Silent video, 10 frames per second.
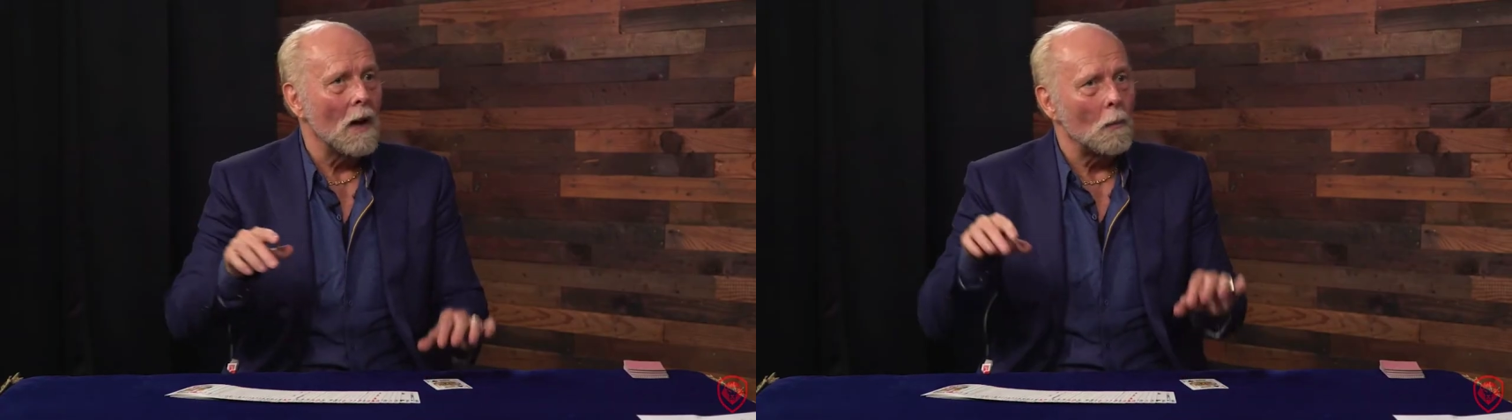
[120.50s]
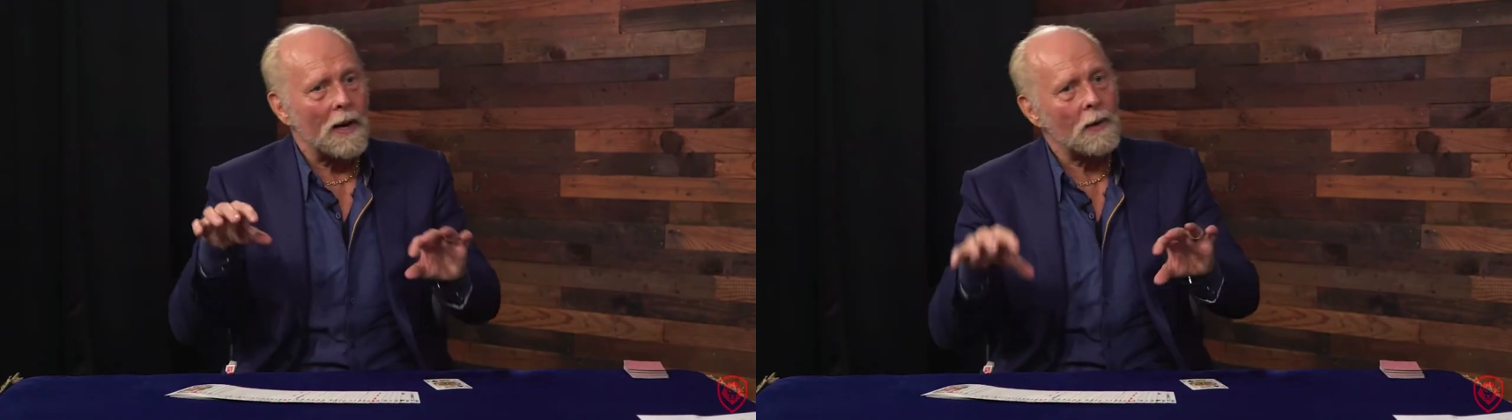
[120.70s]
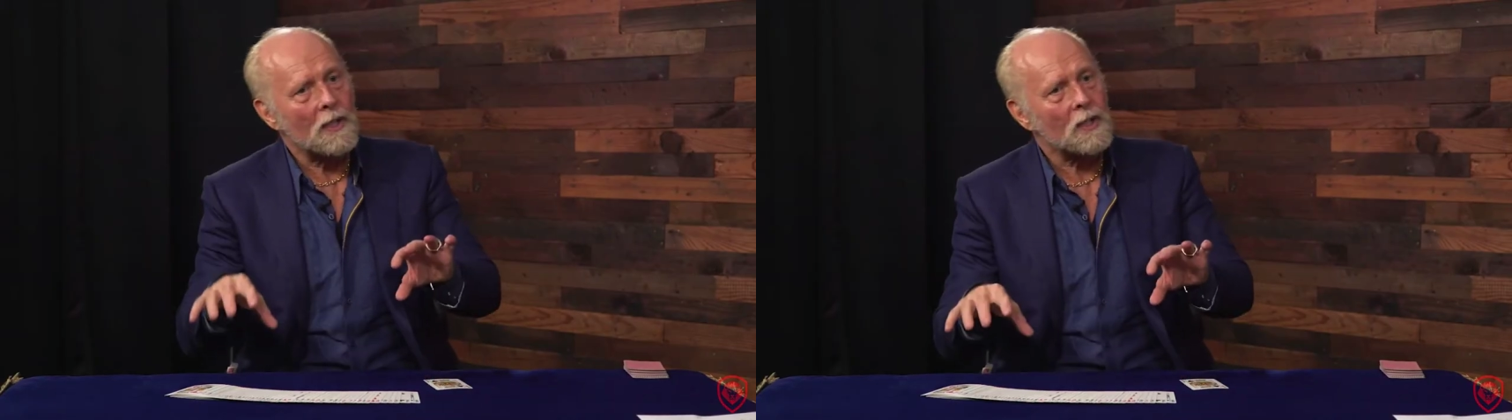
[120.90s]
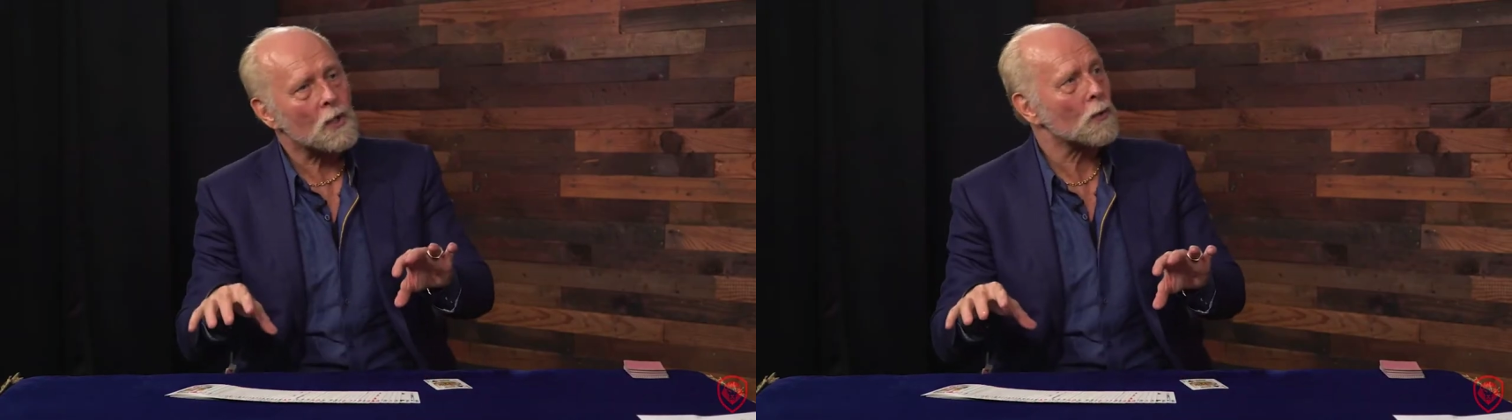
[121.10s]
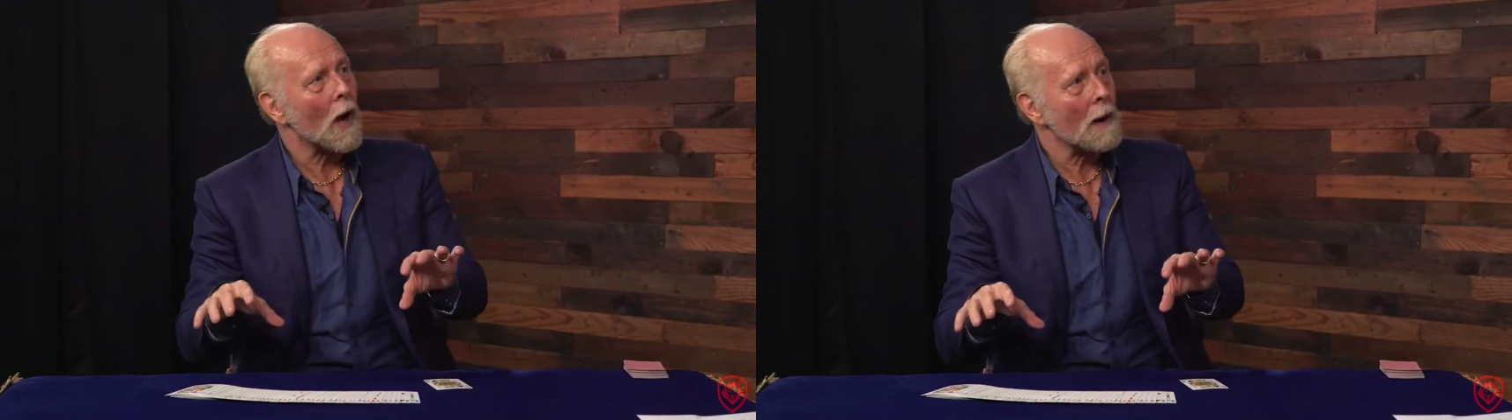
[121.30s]
when he would
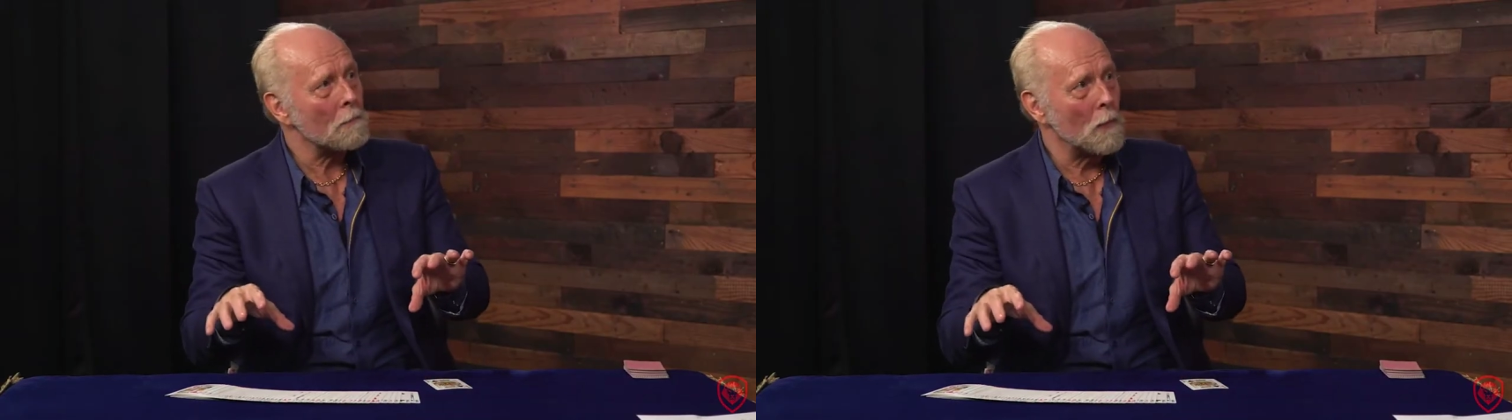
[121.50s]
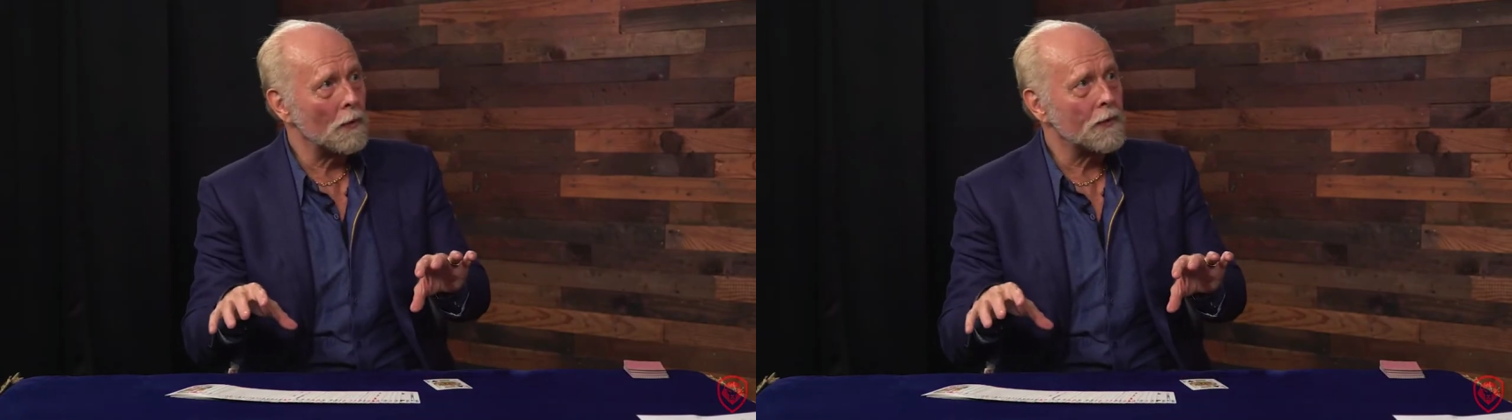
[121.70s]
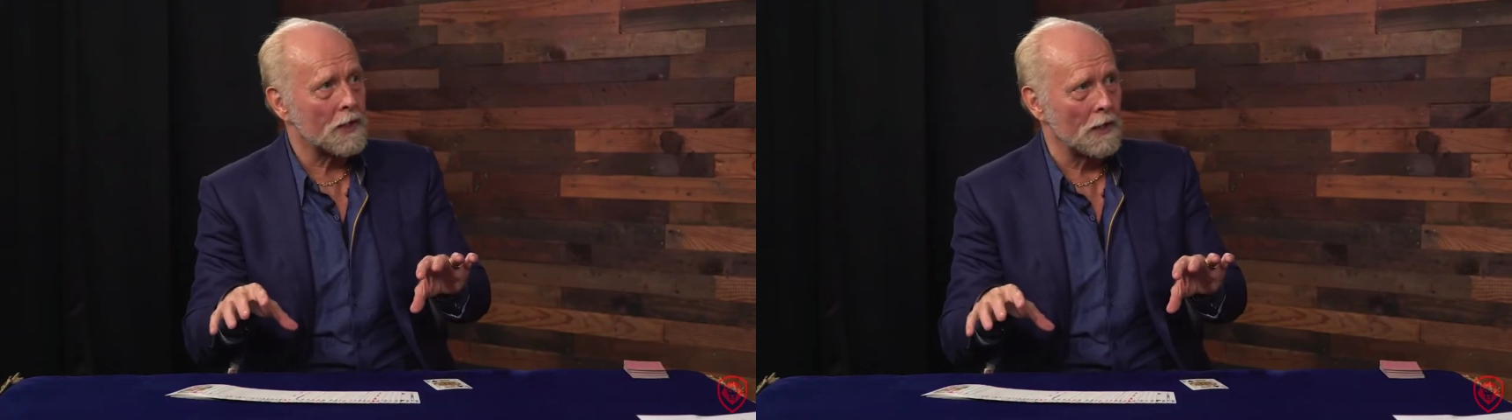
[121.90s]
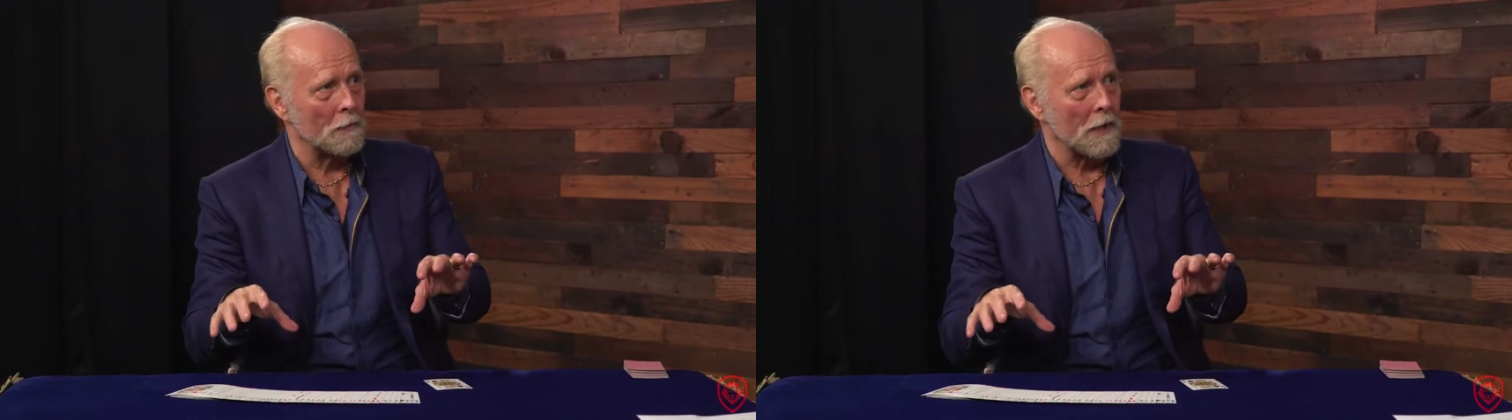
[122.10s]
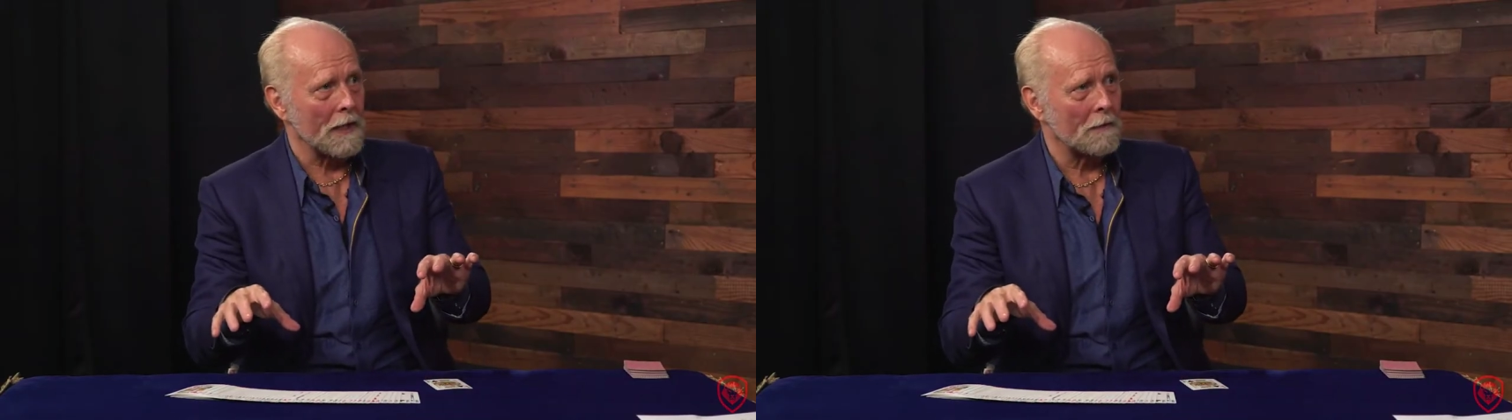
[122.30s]
describe moves to
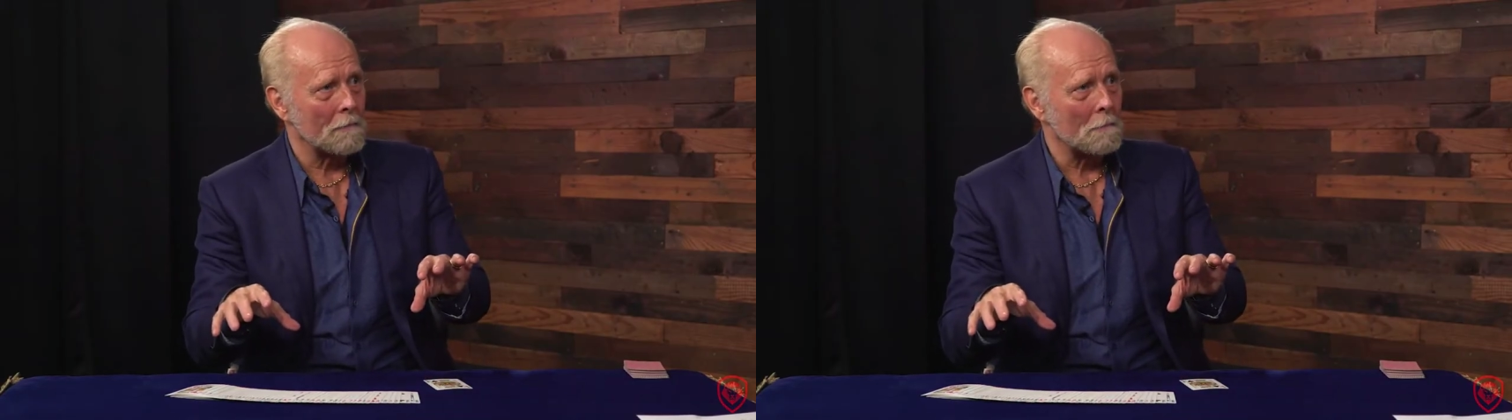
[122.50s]
me,